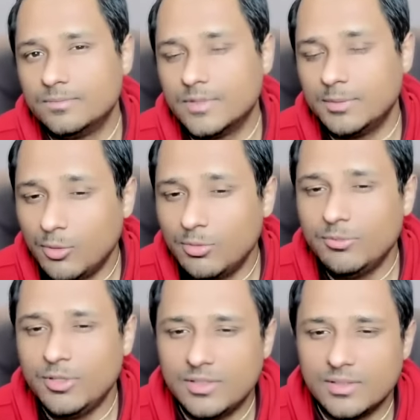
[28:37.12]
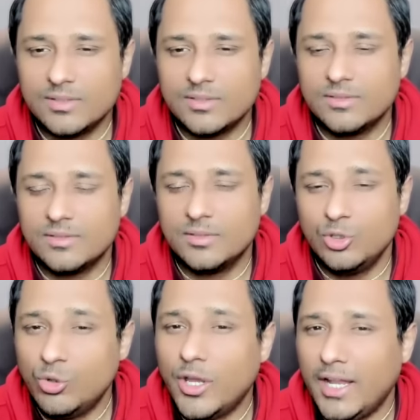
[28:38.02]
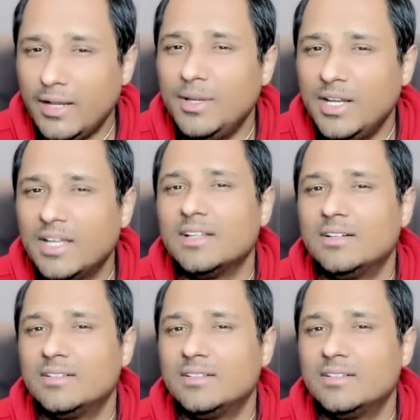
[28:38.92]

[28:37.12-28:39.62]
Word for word: the problem is you can be like that.